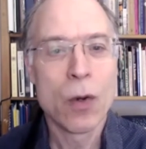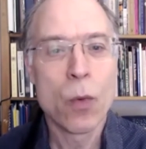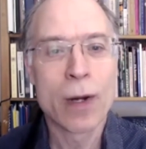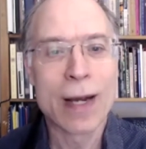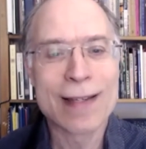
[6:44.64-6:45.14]

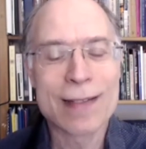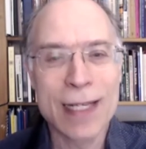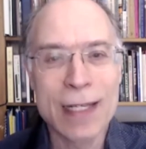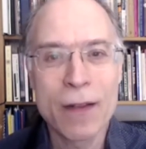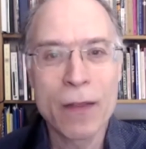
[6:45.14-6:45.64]
Whereas
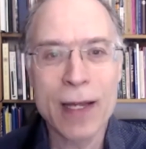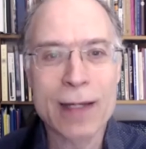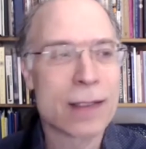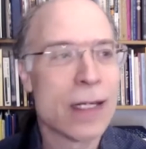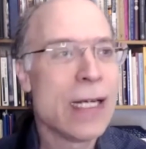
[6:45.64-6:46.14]
in
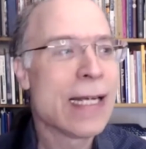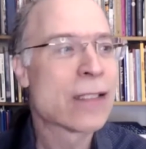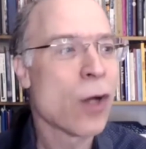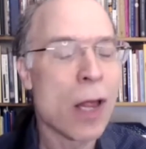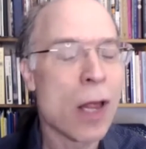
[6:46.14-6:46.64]
this,
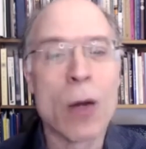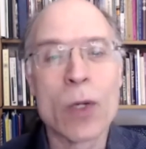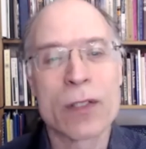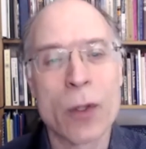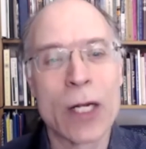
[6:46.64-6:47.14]
it's all about
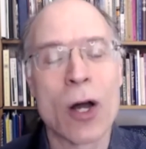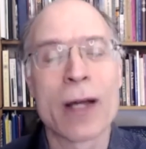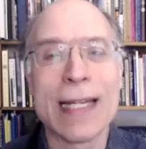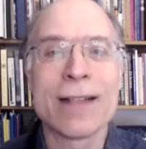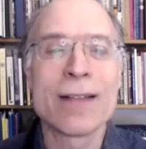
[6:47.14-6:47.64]
what's going
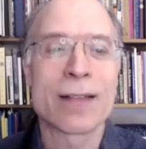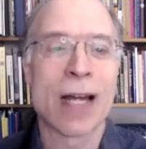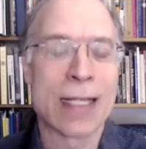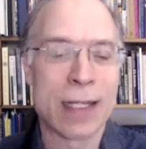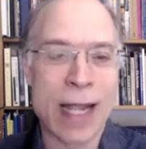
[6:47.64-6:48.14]
on
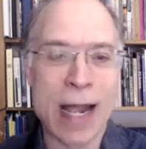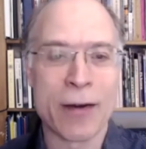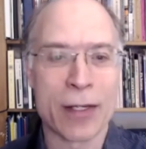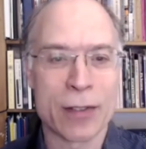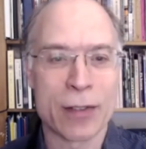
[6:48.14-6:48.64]
inside the
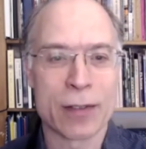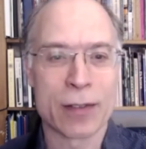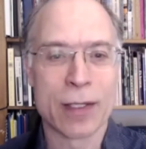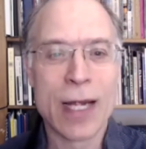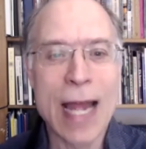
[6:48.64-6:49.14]
characters